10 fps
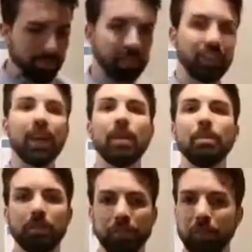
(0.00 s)

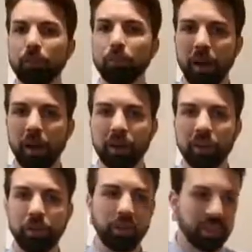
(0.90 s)
misalignments in our spine.
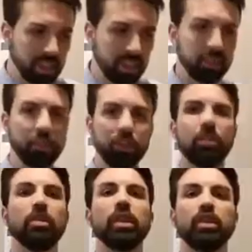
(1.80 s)
You know, the connective
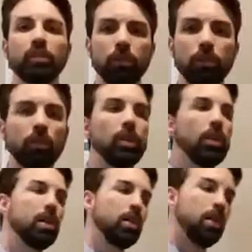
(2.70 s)
tissue tears loose,
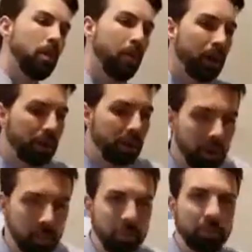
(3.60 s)
our body
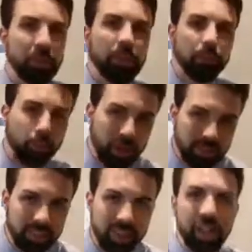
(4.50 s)
compensates, it
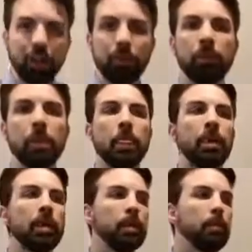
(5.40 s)
breaks down.
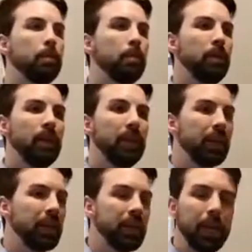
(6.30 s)
But
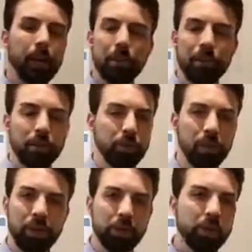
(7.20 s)
it can happen
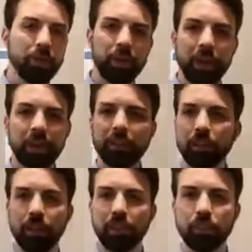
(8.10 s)
through either an
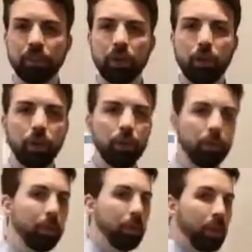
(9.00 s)
accident and injury, or you
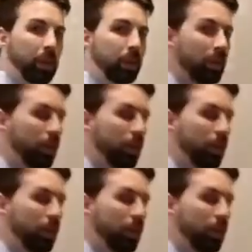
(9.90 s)
could be looking at